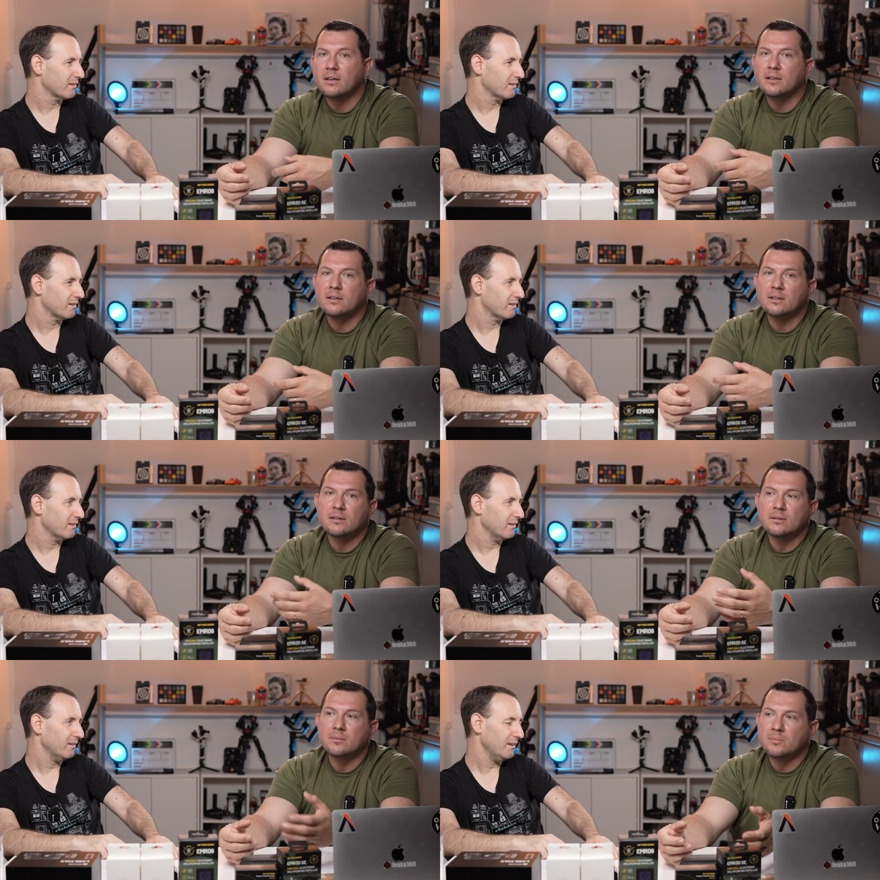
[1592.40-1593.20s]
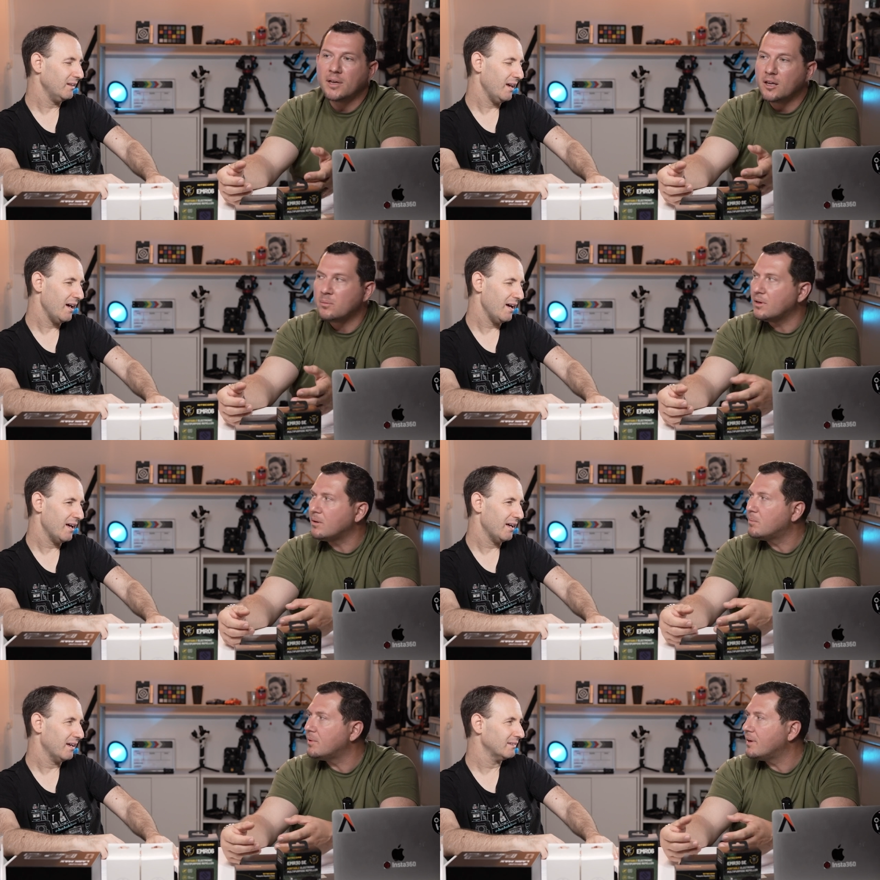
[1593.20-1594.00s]
Speaker 1: uh,
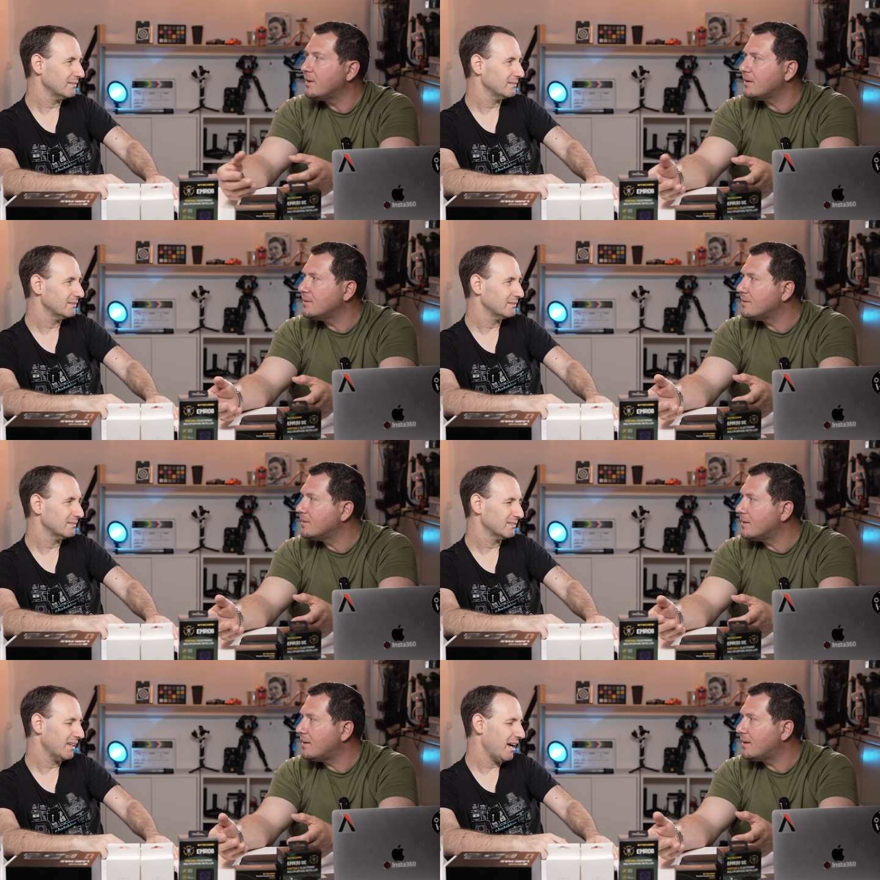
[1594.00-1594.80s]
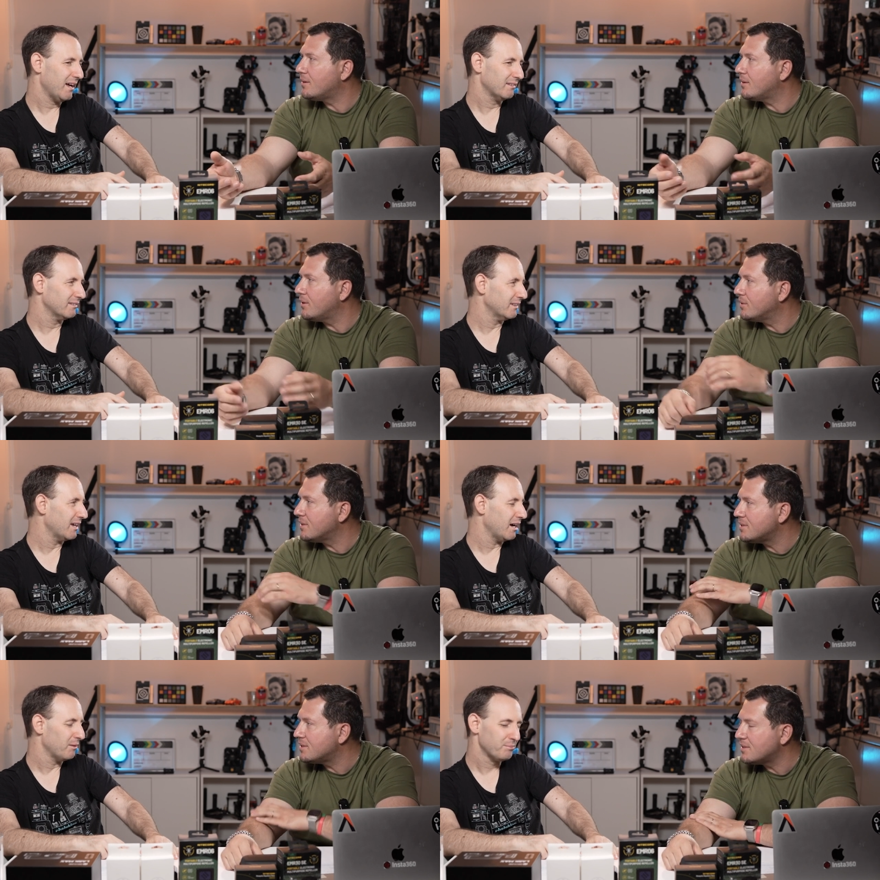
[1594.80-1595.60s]
man, but I uh, don't know.
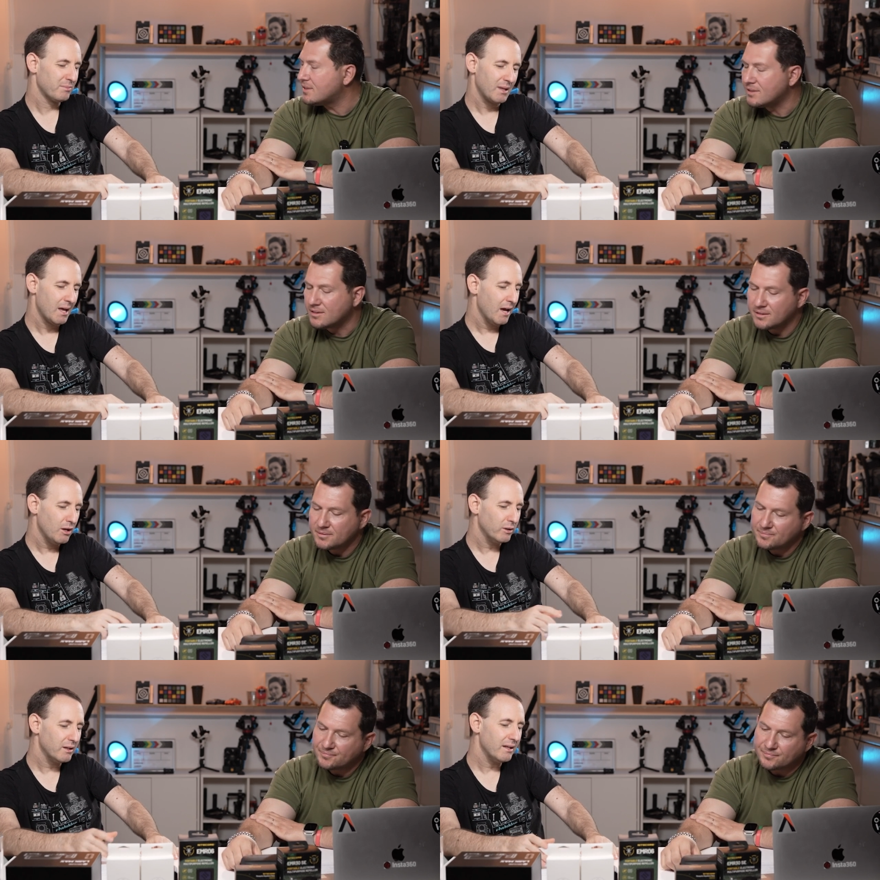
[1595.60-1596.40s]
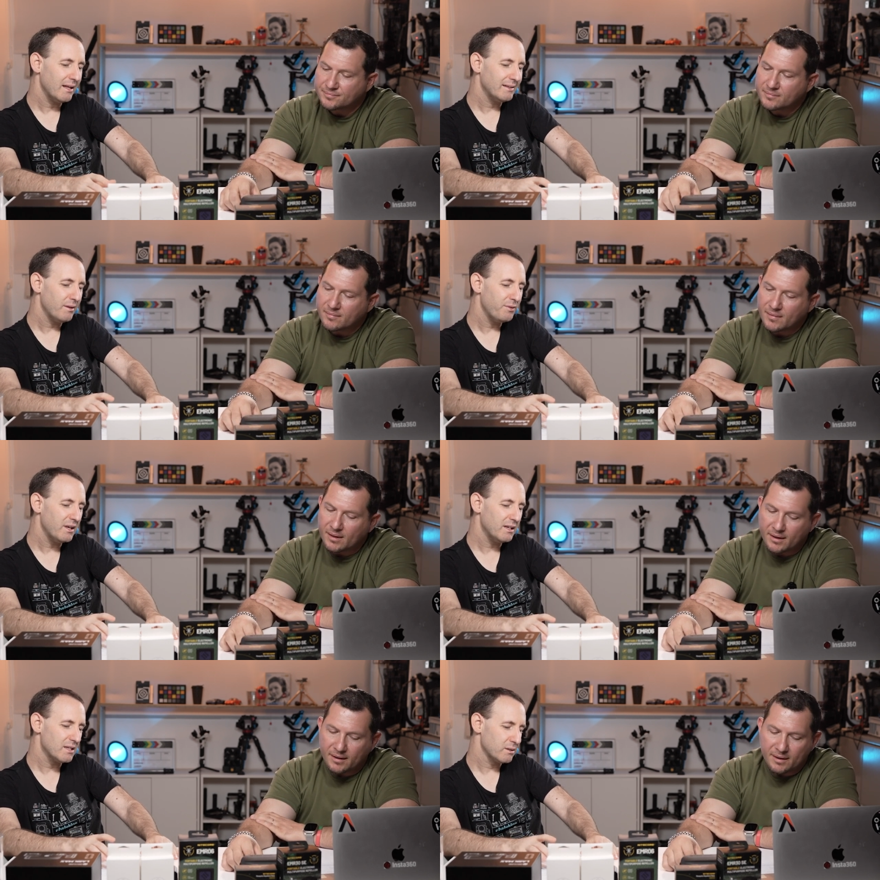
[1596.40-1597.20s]
Yeah, just...
Speaker 2: no. The the
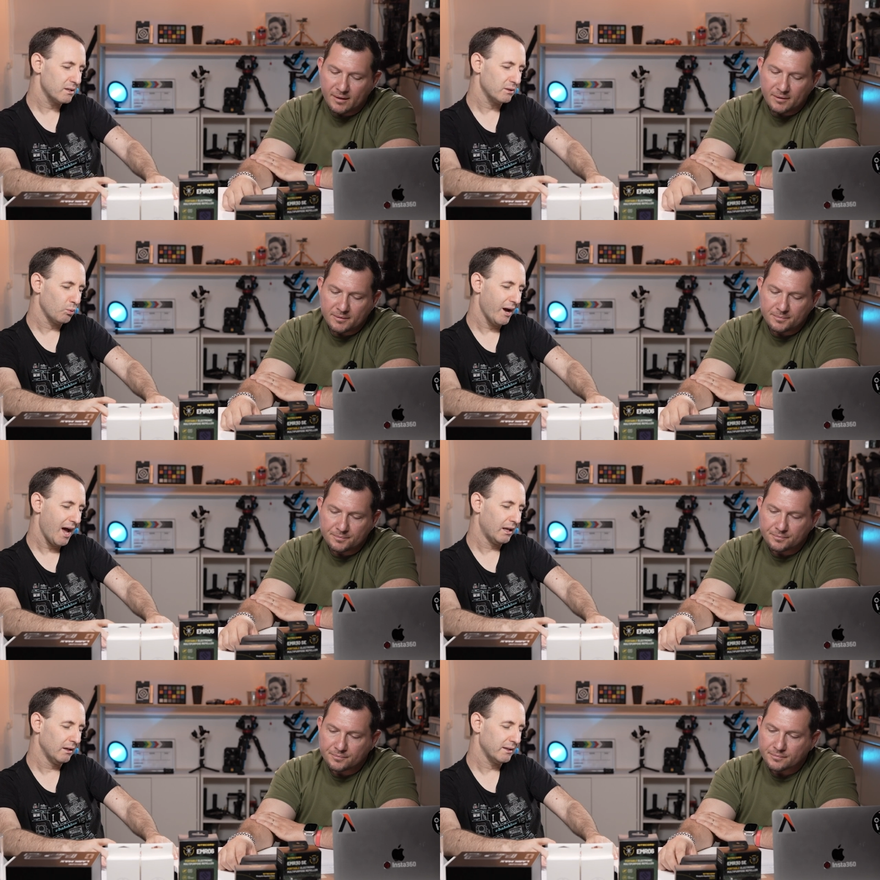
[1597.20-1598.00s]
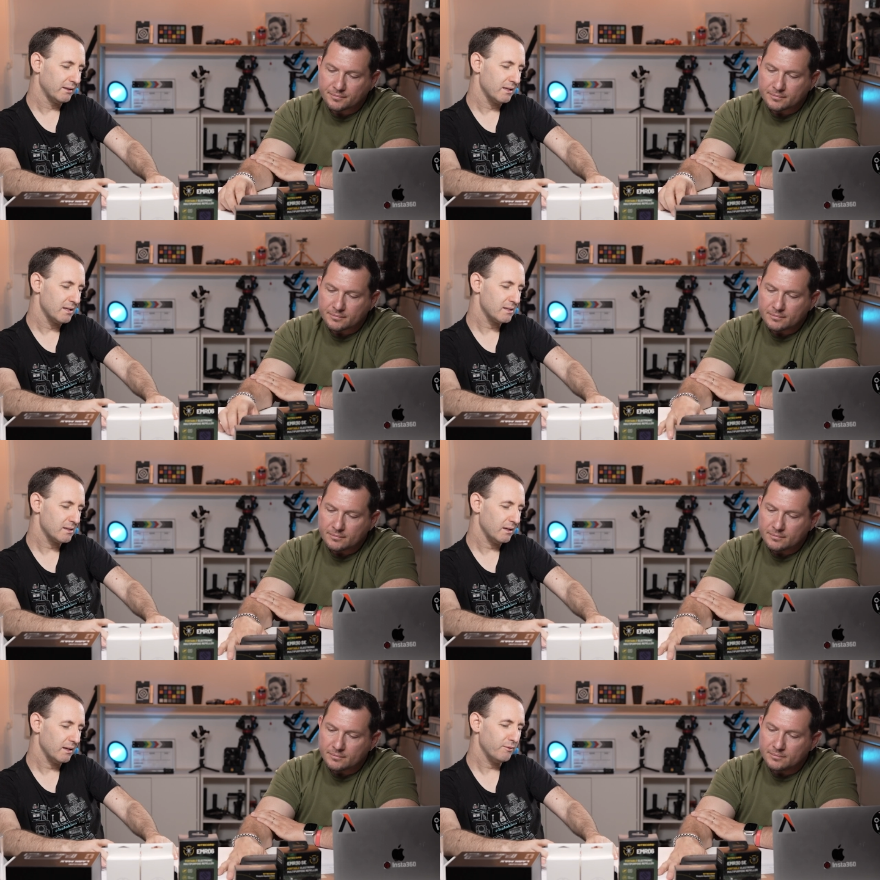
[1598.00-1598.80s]
thing is that the way I look at
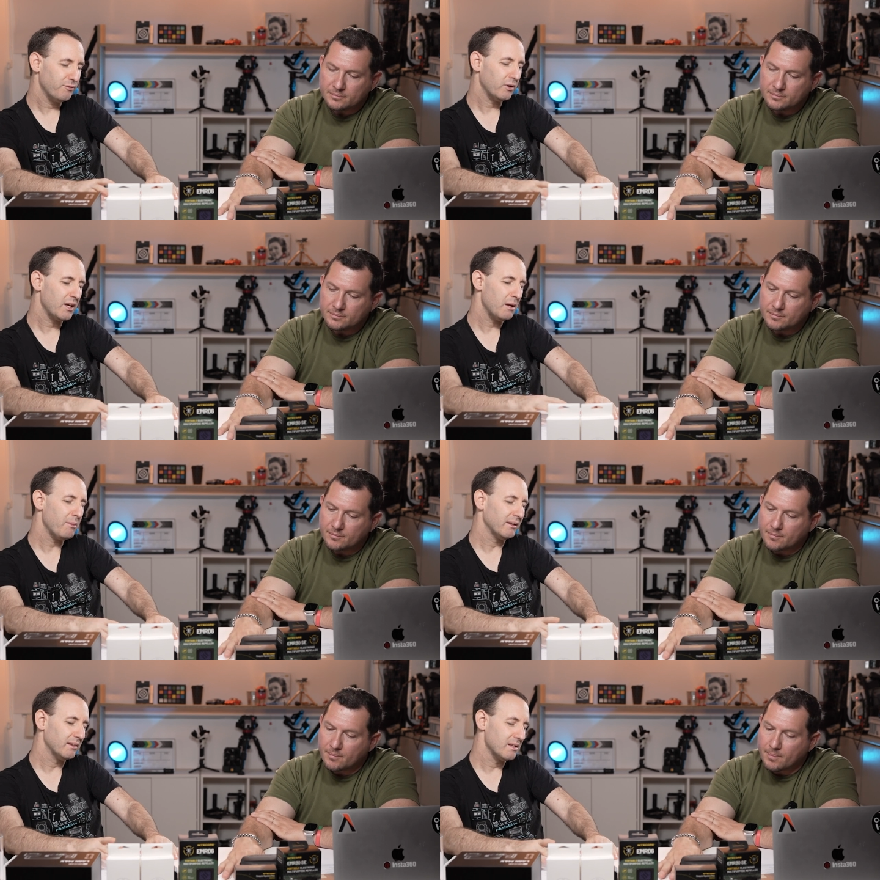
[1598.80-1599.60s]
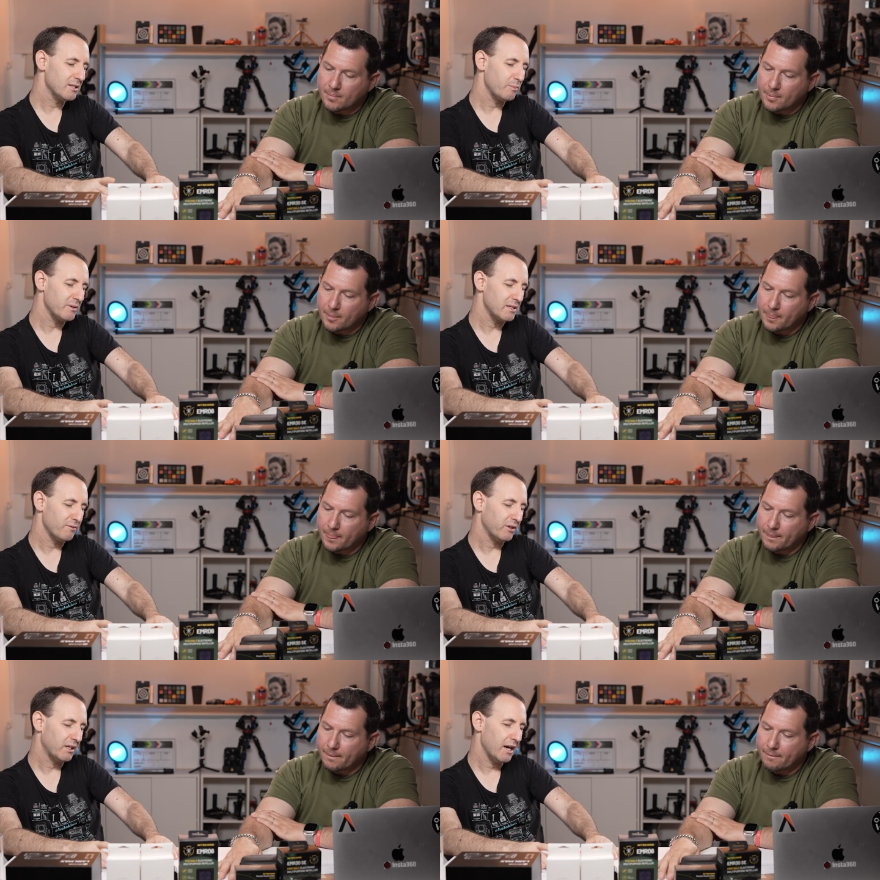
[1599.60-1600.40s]
this, uh, forget about this
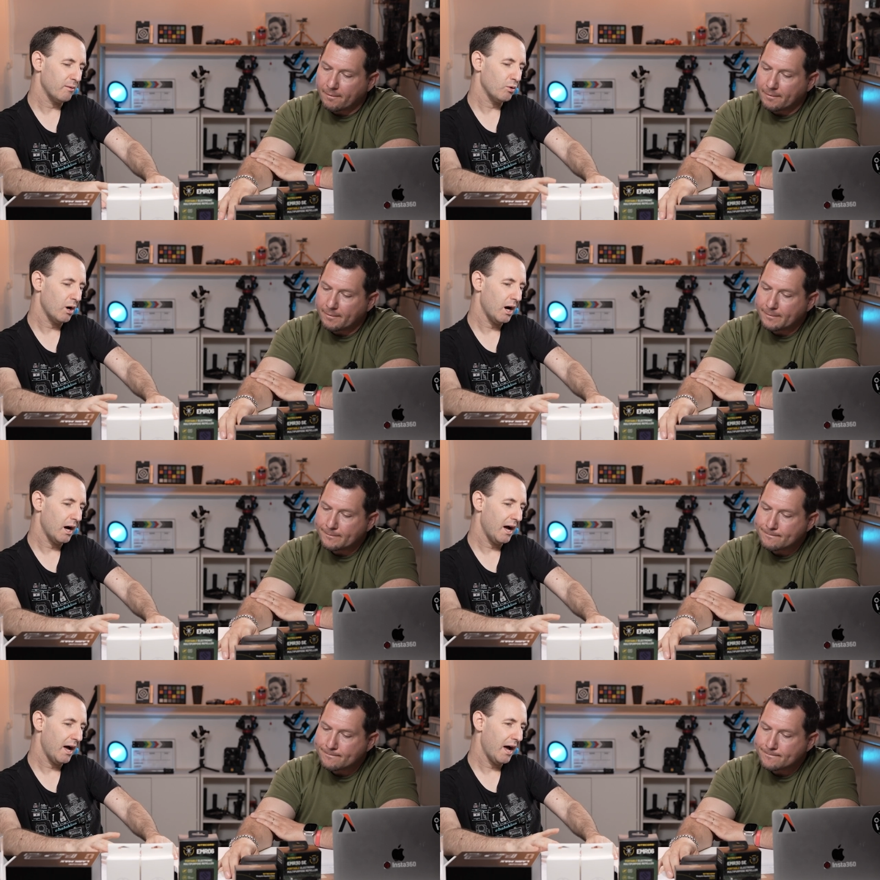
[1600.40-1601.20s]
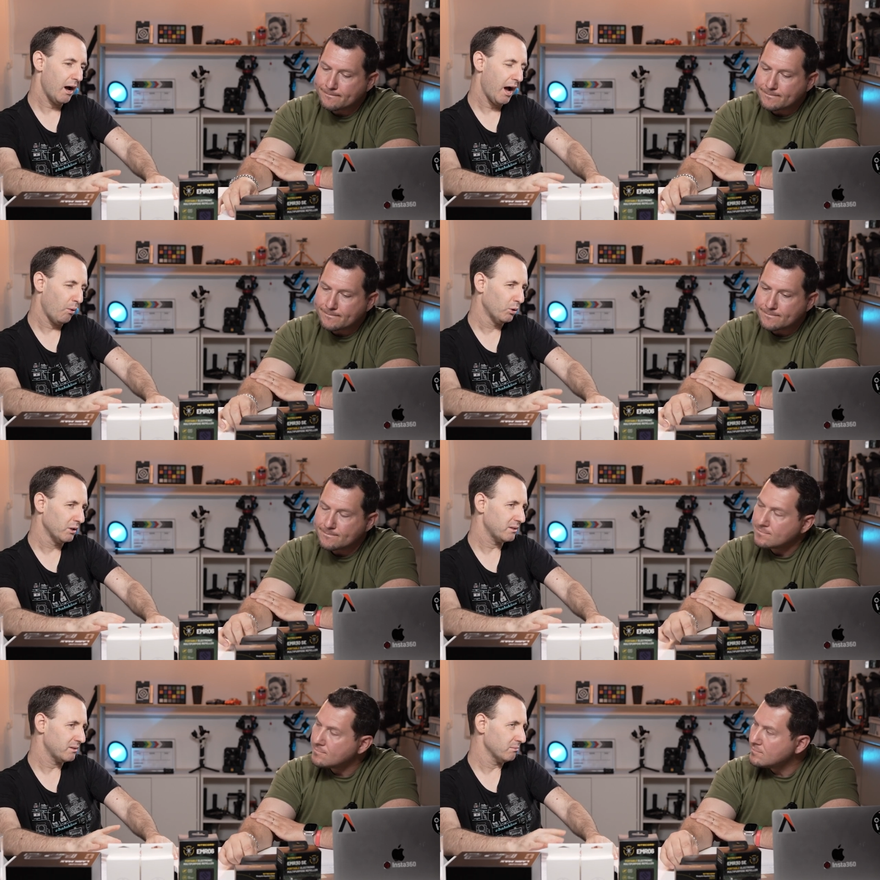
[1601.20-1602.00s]
specific camera. I, I want to